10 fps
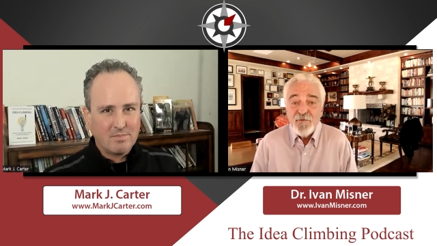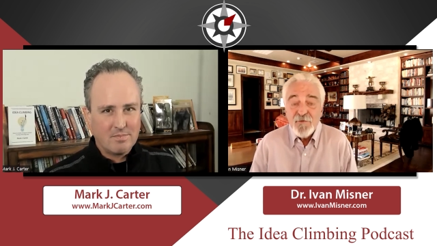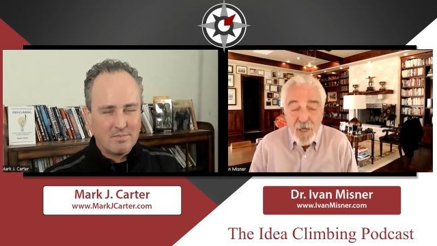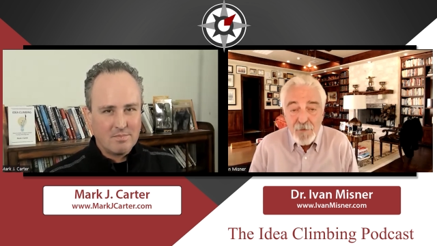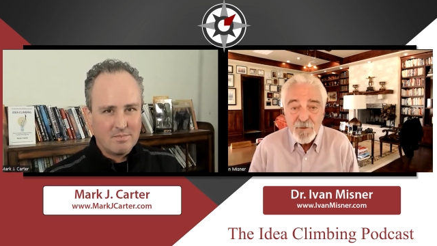Speaker 1: It's
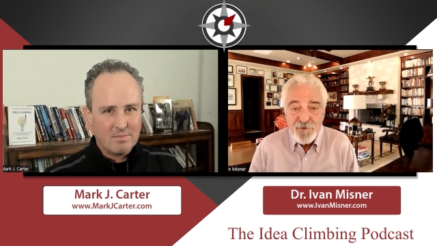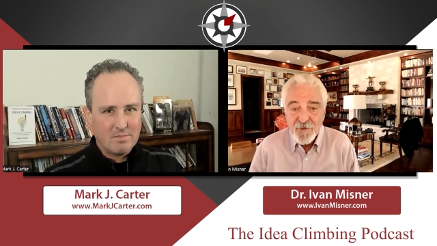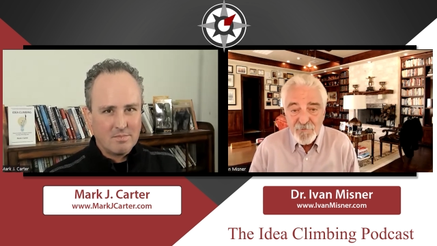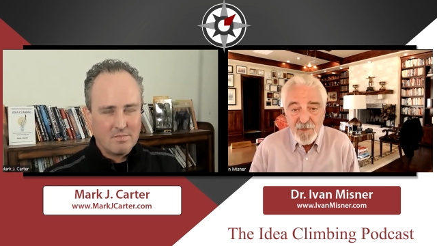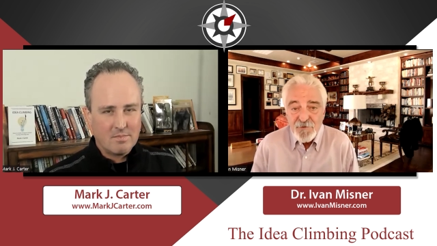not about
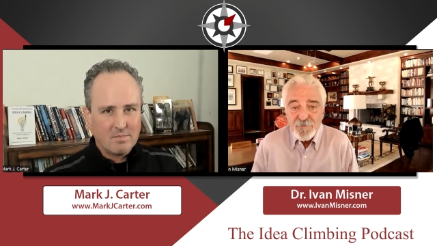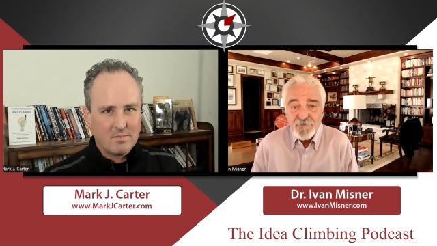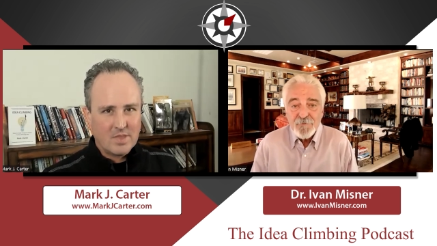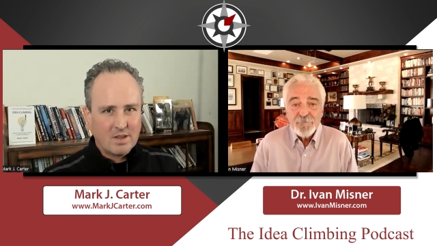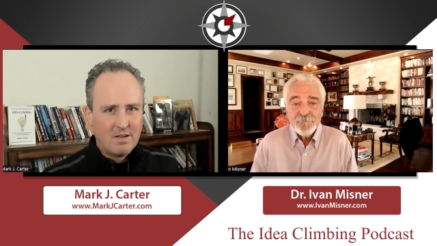transactions.
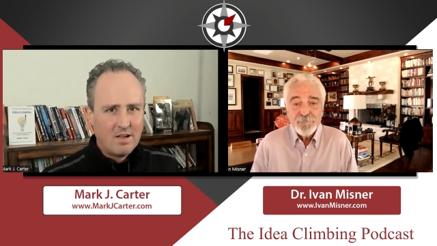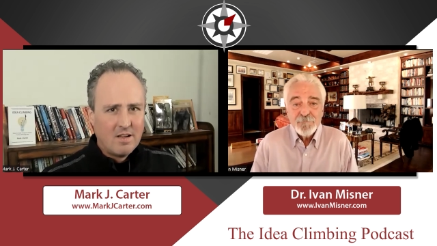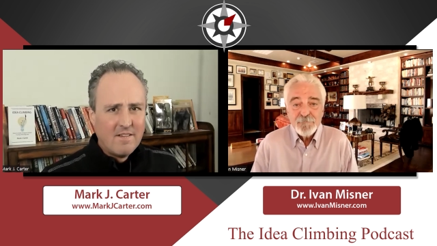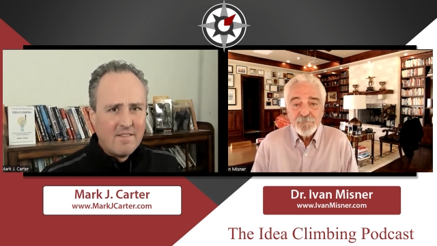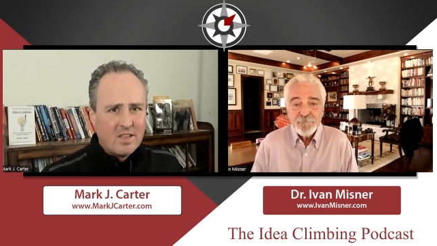
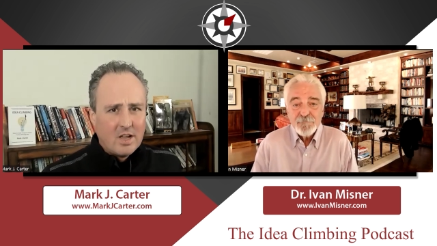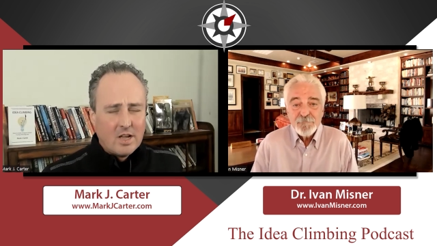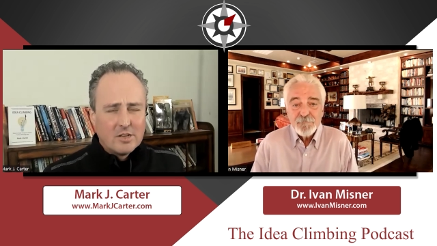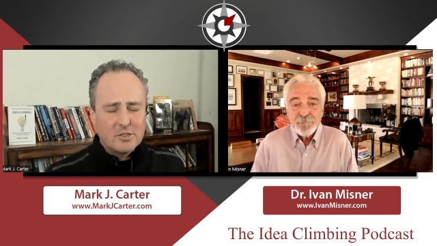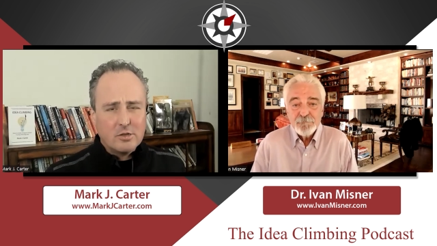
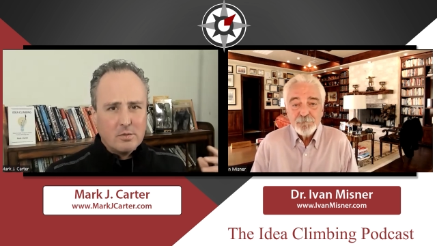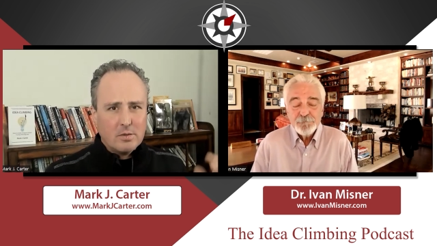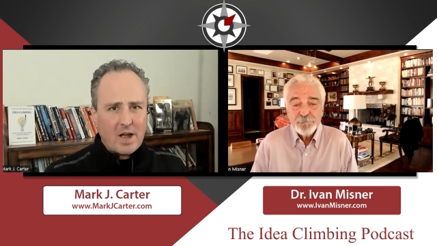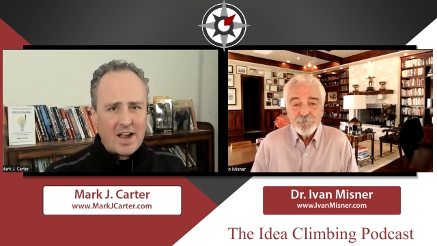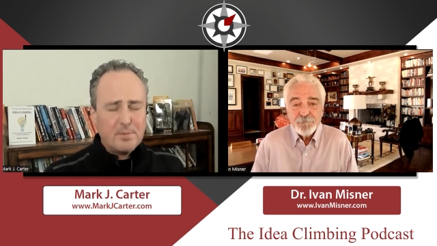
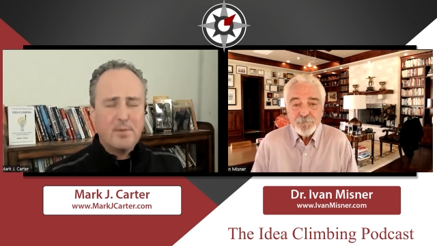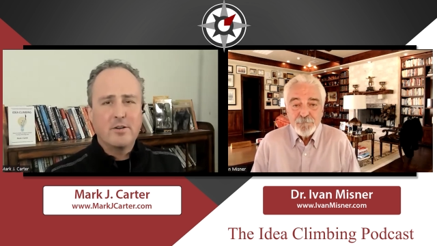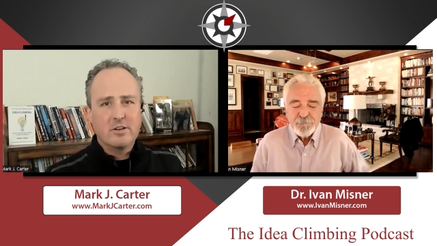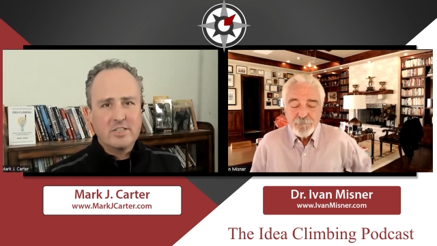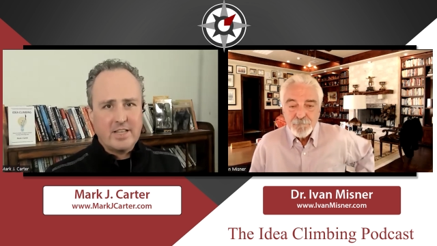
Speaker 2: So
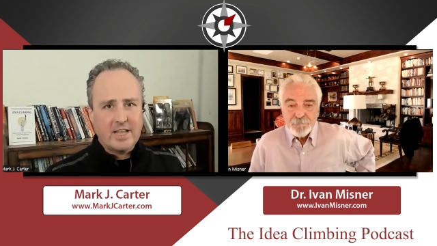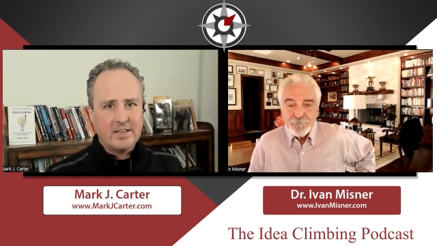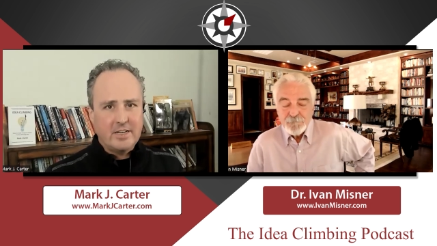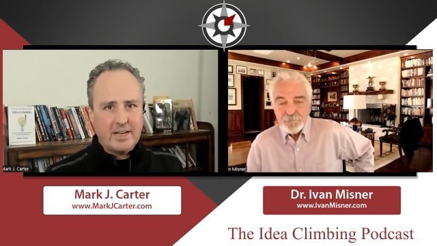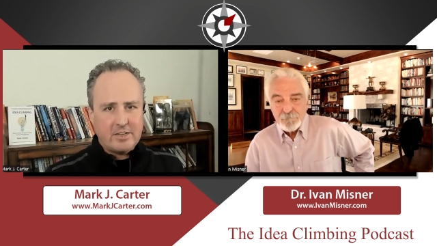entrepreneurs, at the
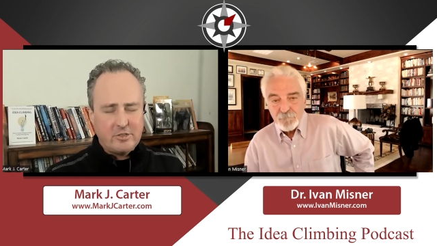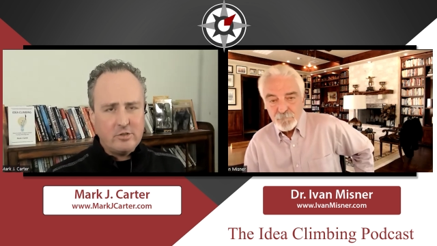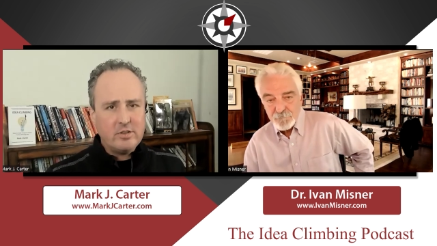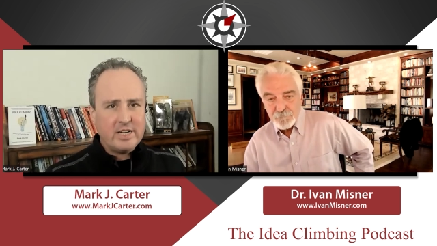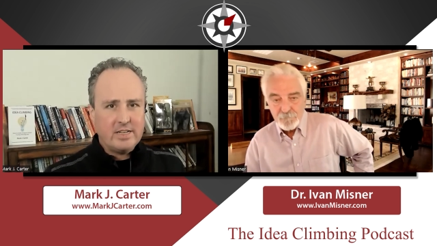end of the day,
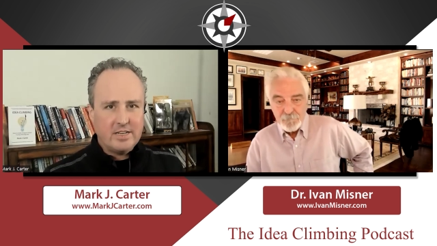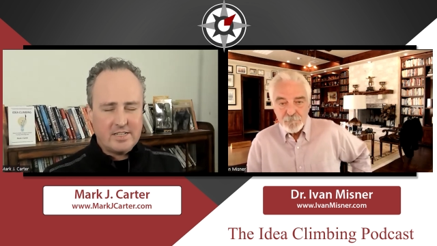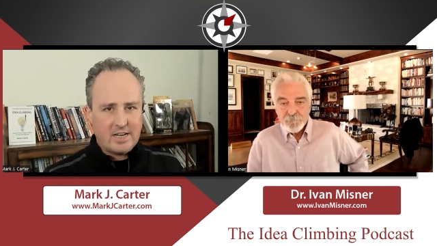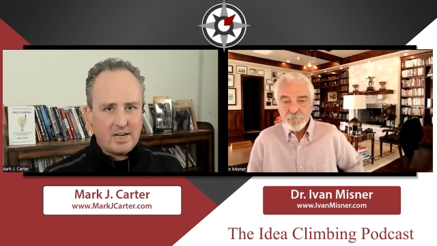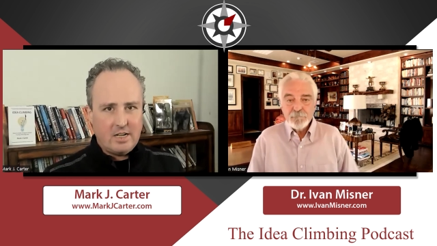do need to
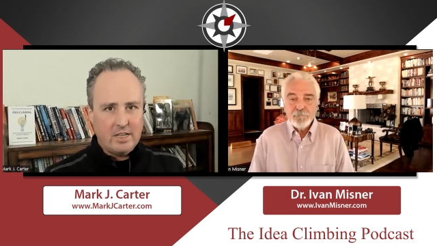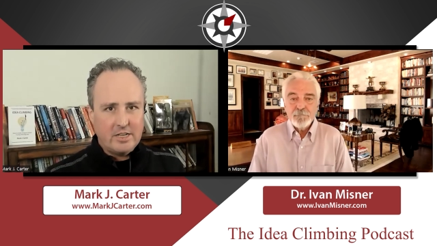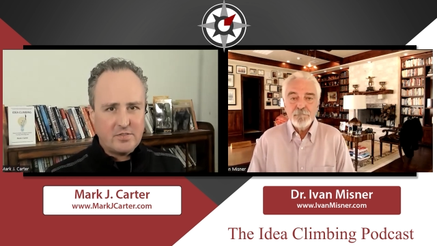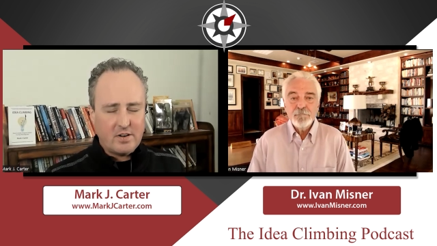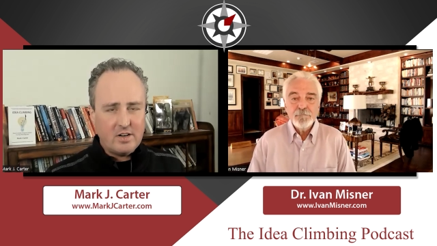sell.
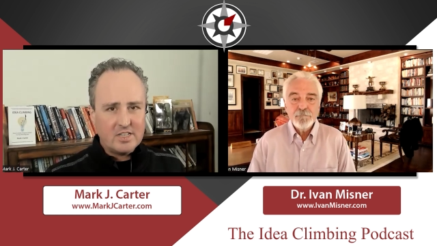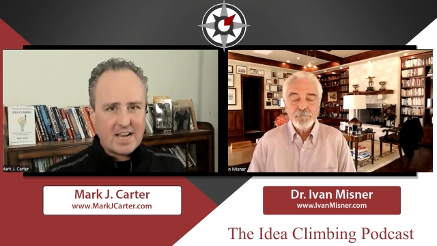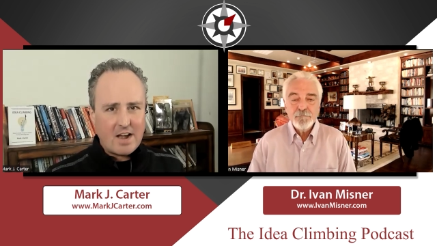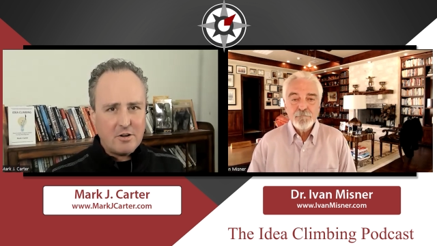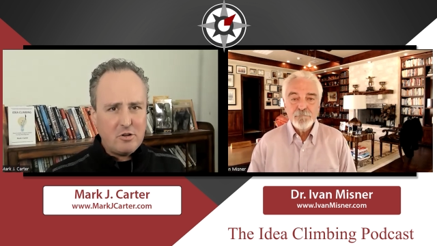As far as
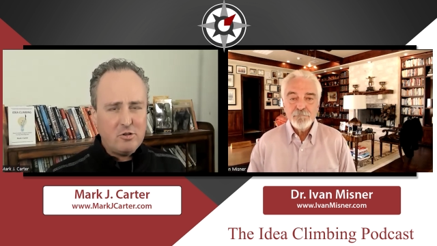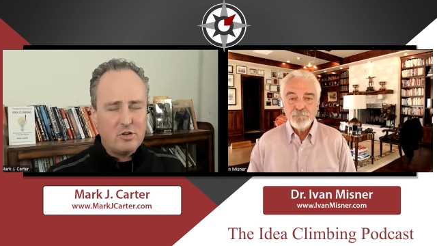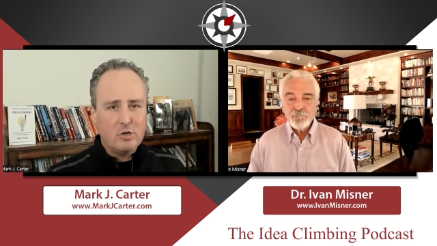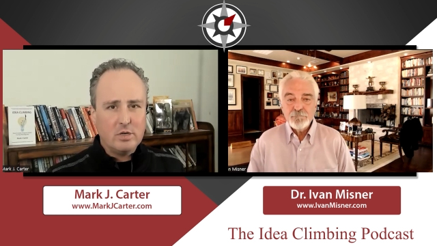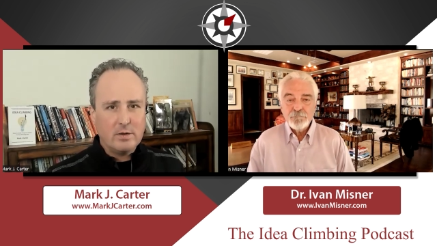how do you
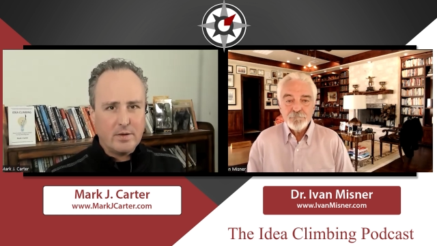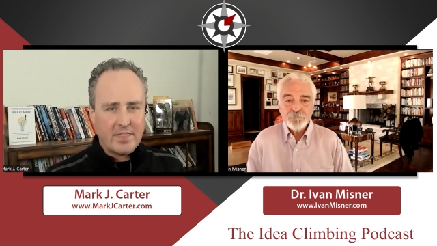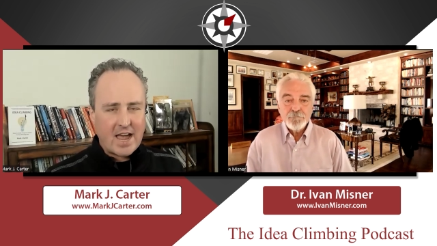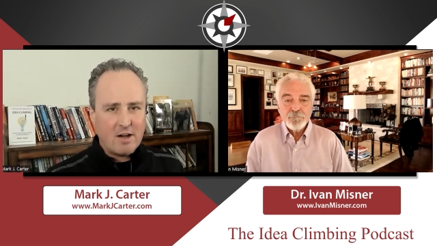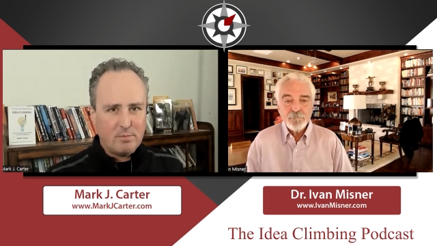do it
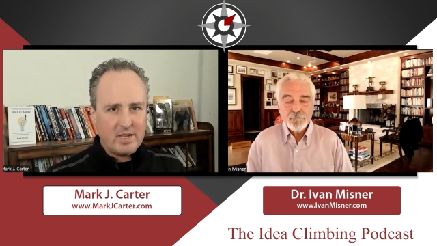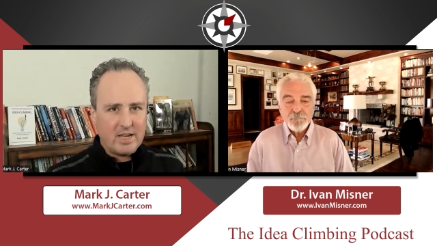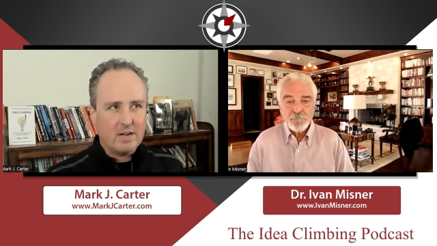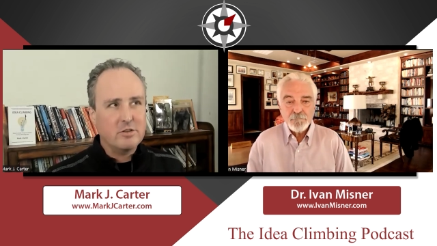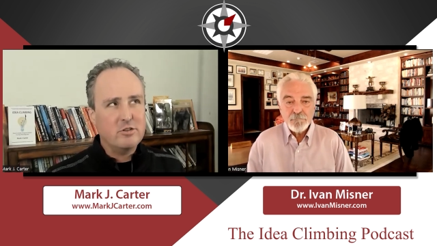without
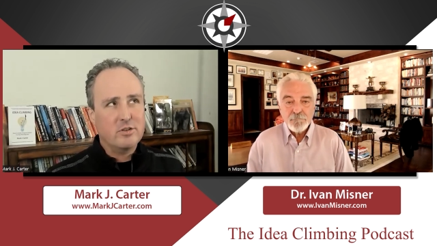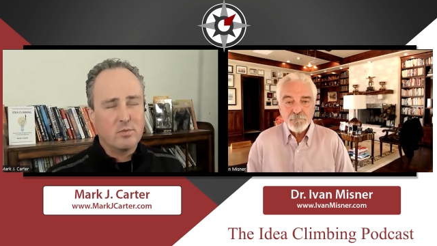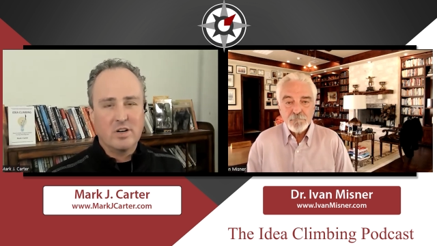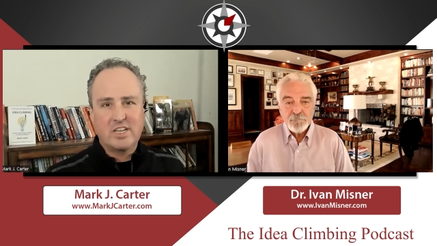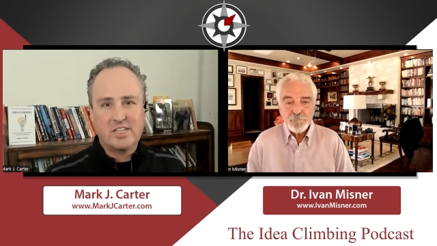being, I'll use the word